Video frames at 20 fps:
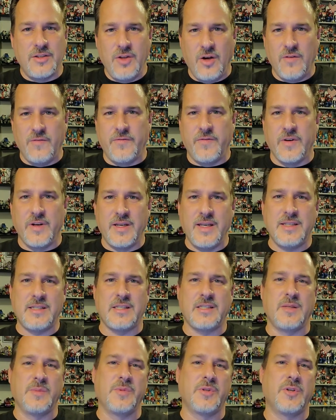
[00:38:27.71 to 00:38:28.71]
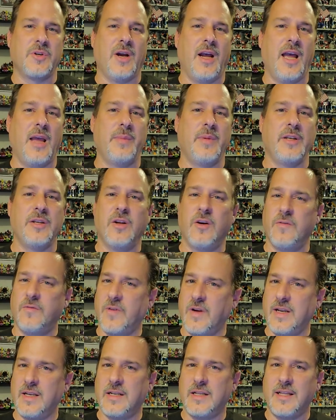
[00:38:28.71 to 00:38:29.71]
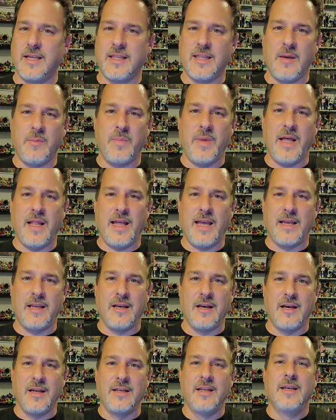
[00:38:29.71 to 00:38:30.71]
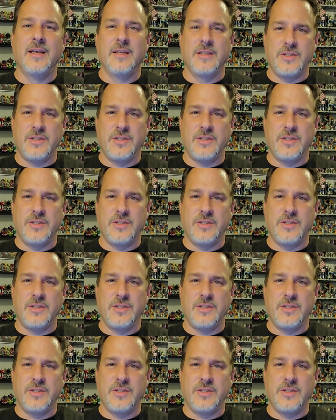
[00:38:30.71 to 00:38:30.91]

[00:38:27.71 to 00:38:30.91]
don't forget to subscribe, and don't forget to click that bell icon